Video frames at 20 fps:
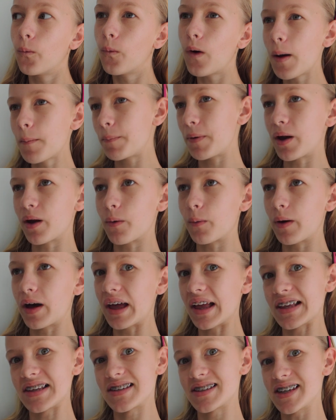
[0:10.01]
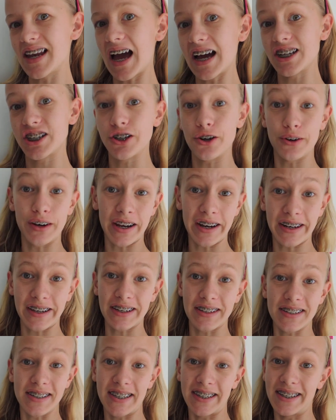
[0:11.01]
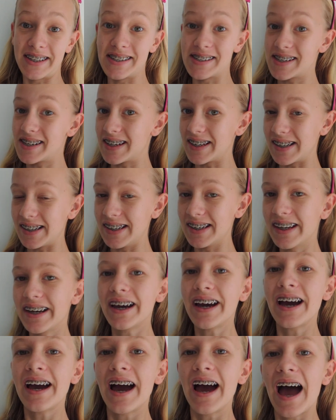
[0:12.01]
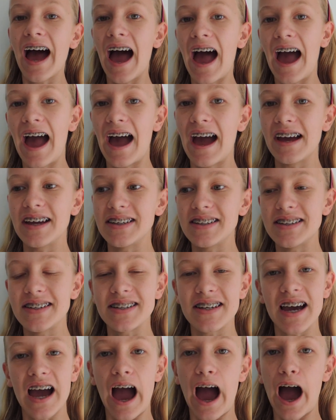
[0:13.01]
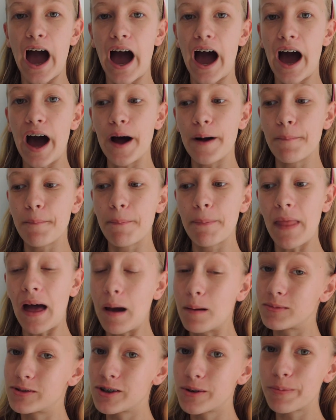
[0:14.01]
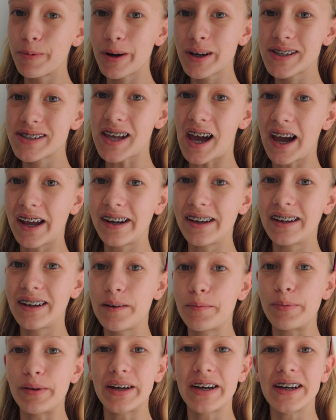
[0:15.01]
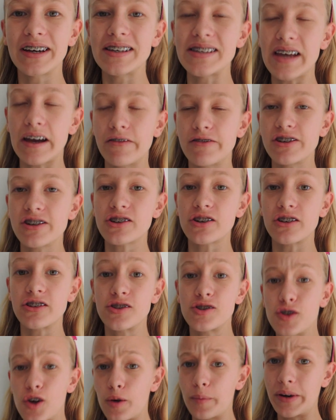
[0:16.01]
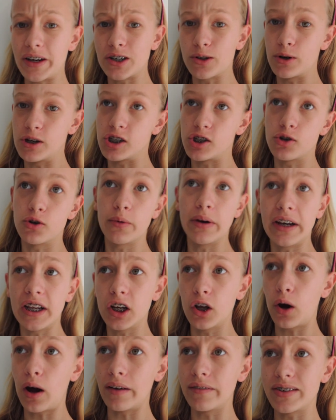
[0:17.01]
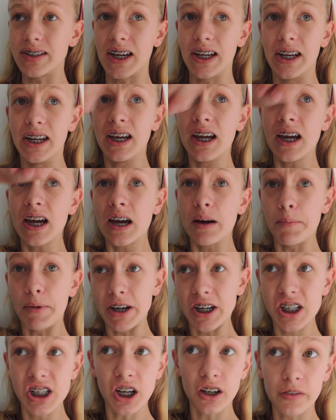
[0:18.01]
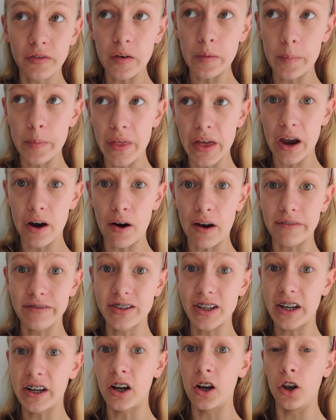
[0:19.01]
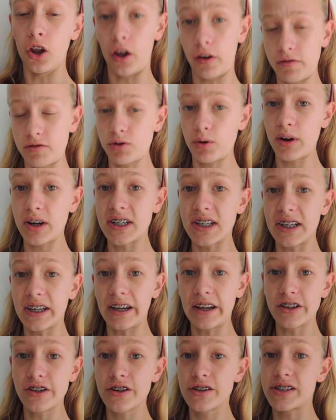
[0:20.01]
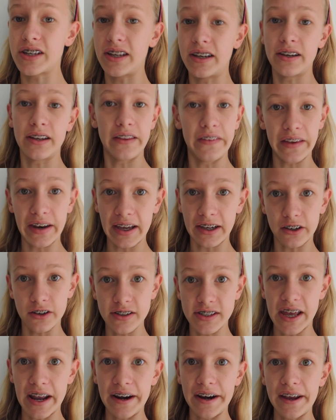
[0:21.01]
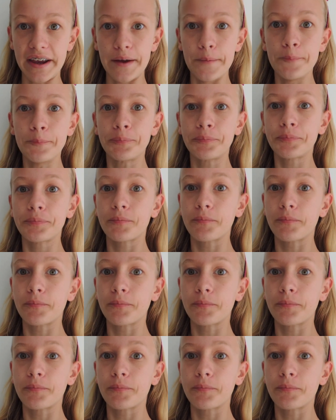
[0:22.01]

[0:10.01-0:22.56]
wiping away slash donating to kids in need. And I'm super excited because I've just got so many toys. You already know I've done my shelf up there. I've done a lot of toy declutters in the Lego Saturday